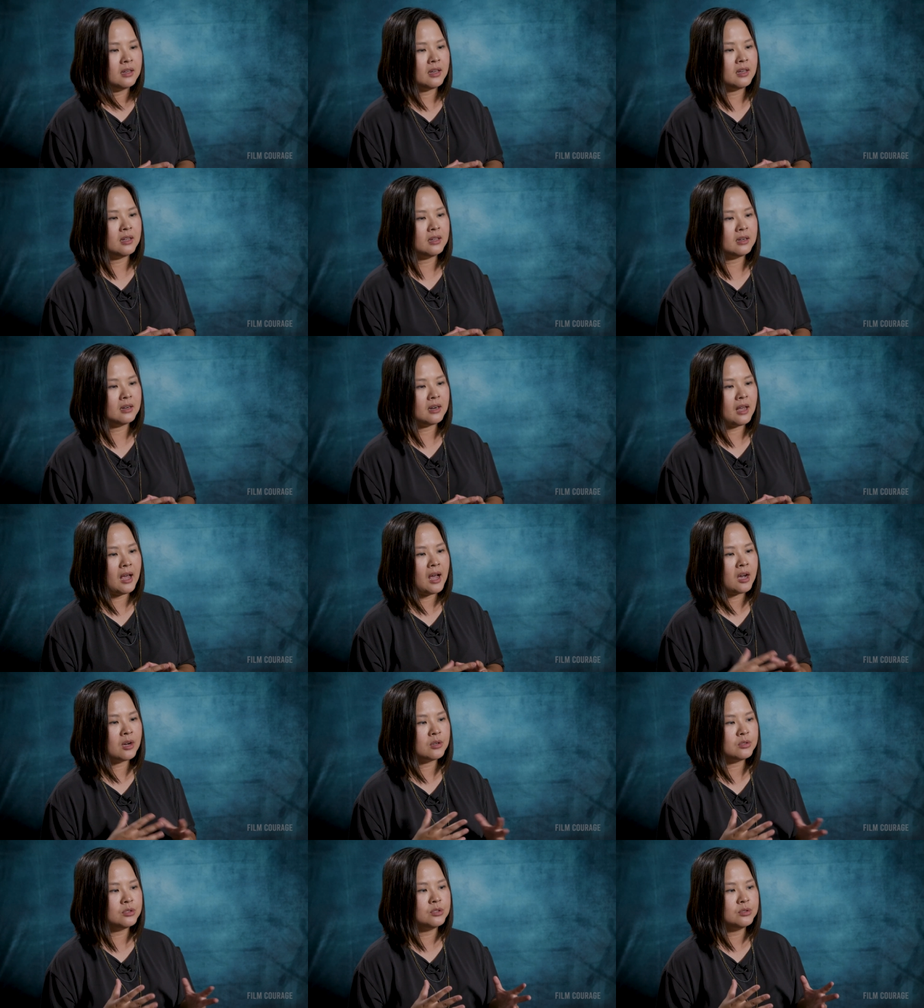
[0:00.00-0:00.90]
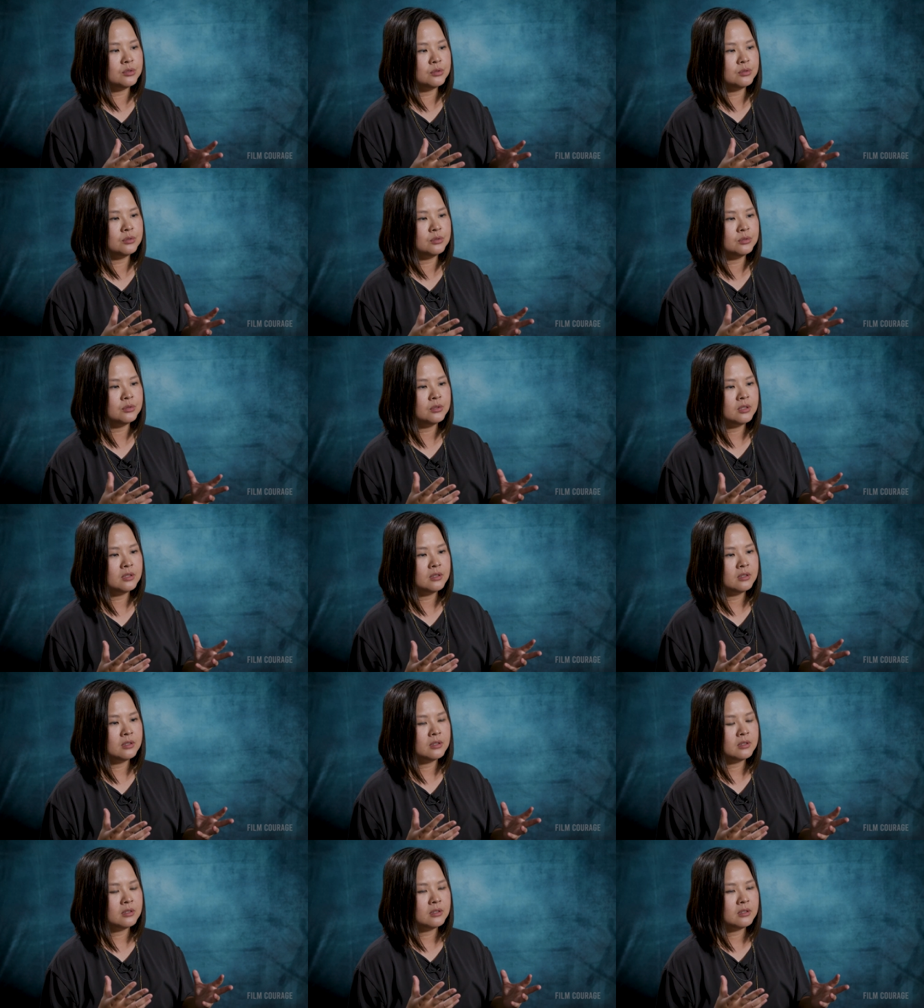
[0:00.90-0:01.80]
and how do you
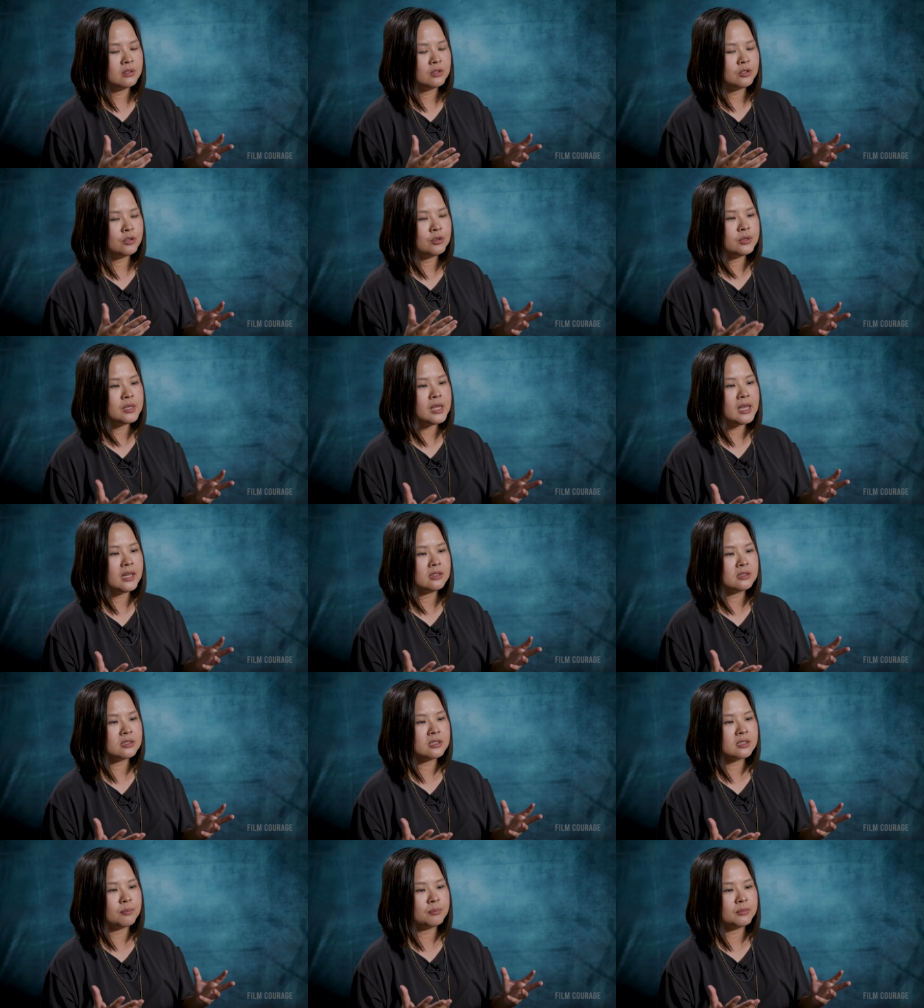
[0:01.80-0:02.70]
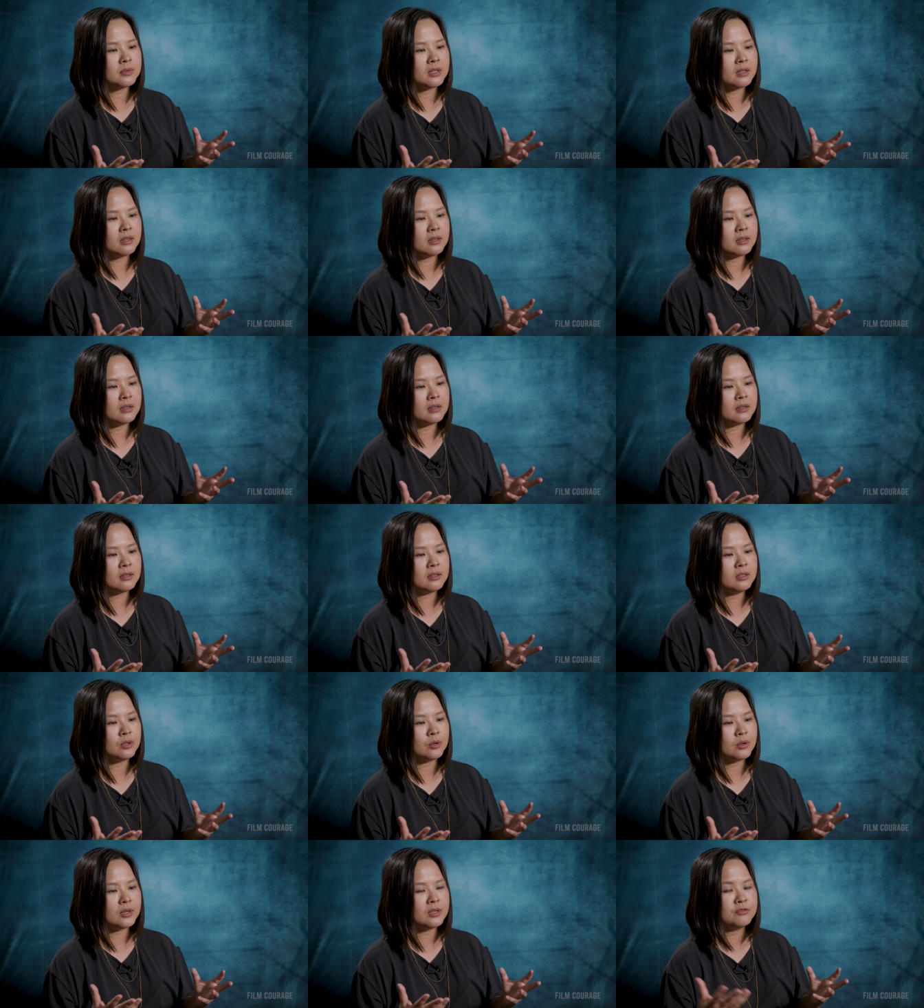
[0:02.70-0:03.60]
create something
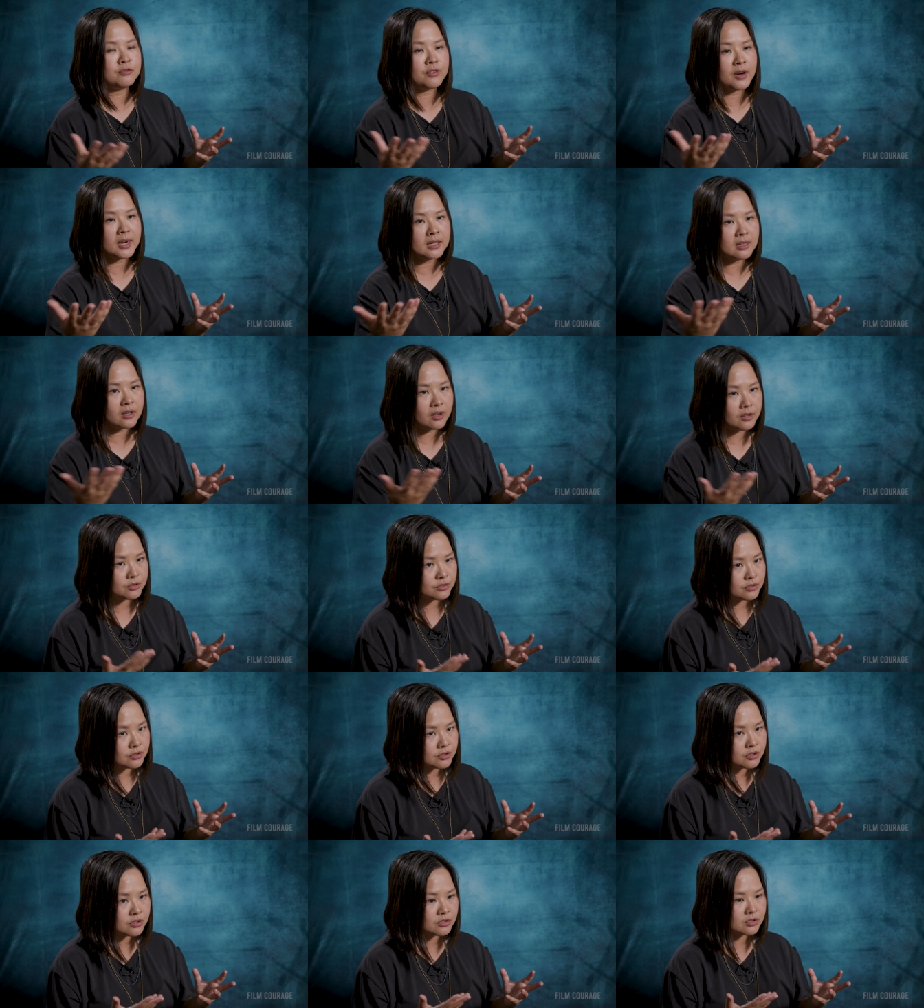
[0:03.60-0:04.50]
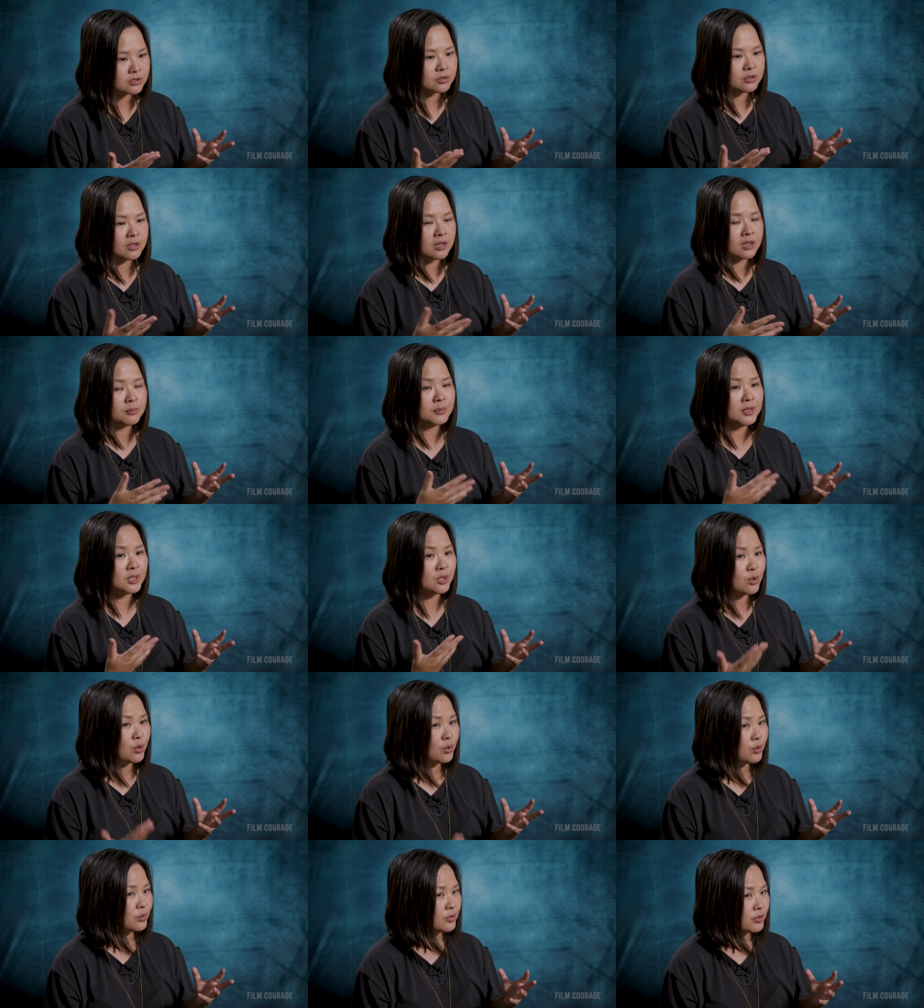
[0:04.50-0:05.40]
you know invite others to come and
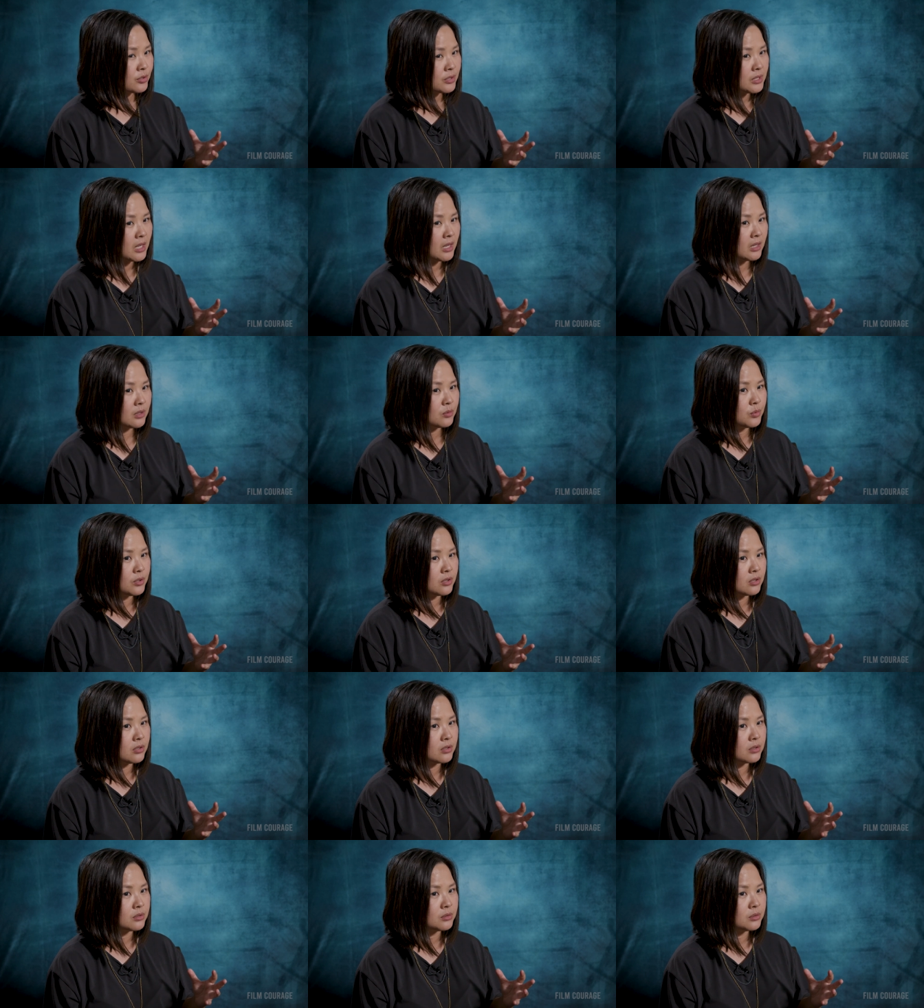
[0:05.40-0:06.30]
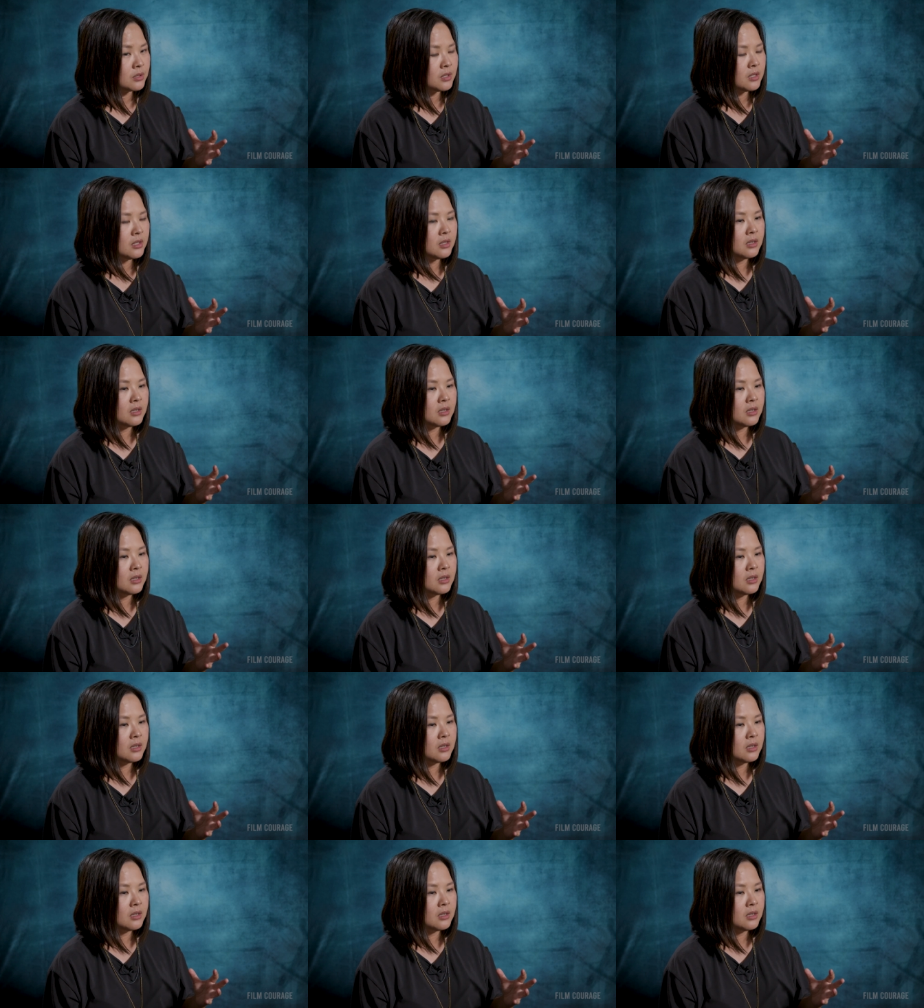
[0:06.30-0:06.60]
co-create with you